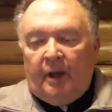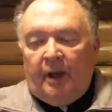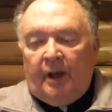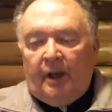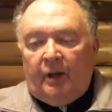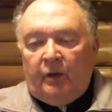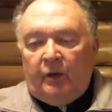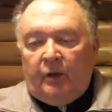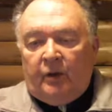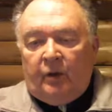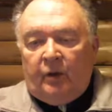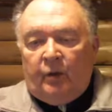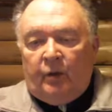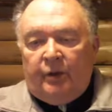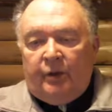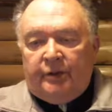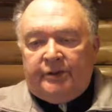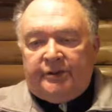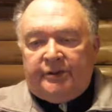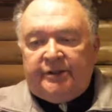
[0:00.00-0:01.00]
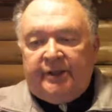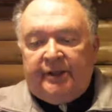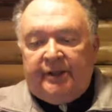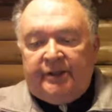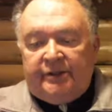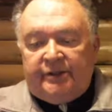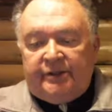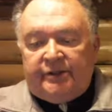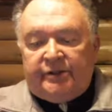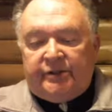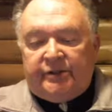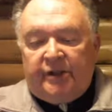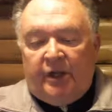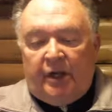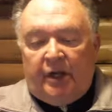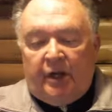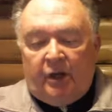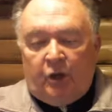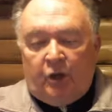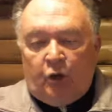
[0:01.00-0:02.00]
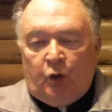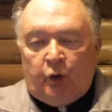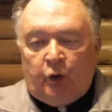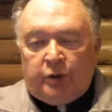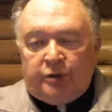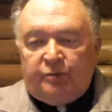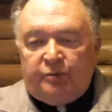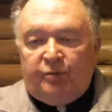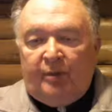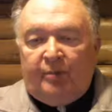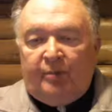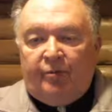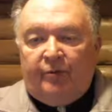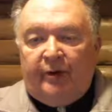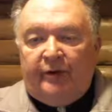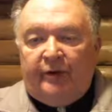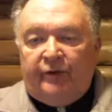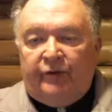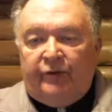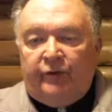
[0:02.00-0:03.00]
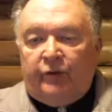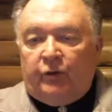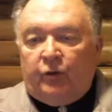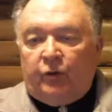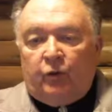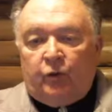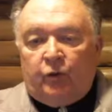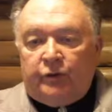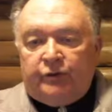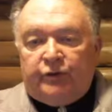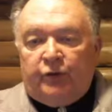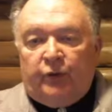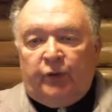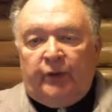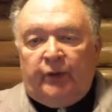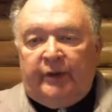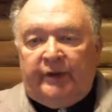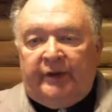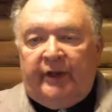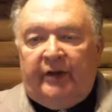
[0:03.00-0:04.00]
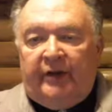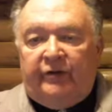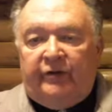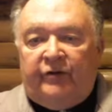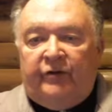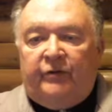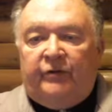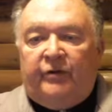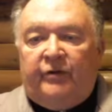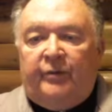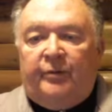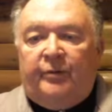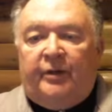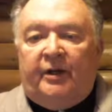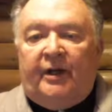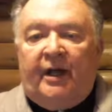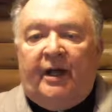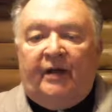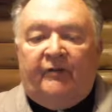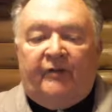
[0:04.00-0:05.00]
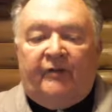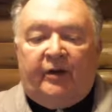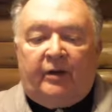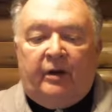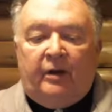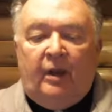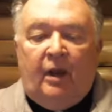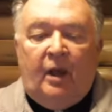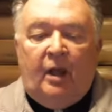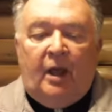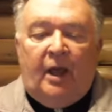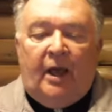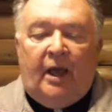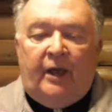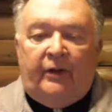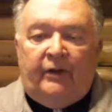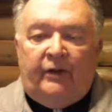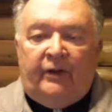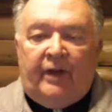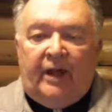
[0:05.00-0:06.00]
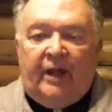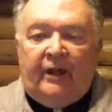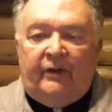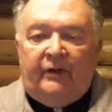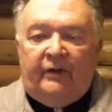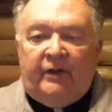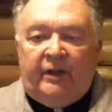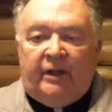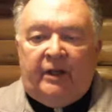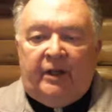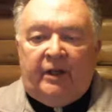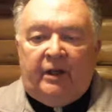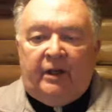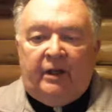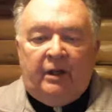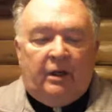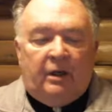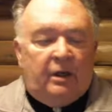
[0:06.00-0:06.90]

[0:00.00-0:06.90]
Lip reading: and look at where it says course preparation or course orientation, something to that effect, and the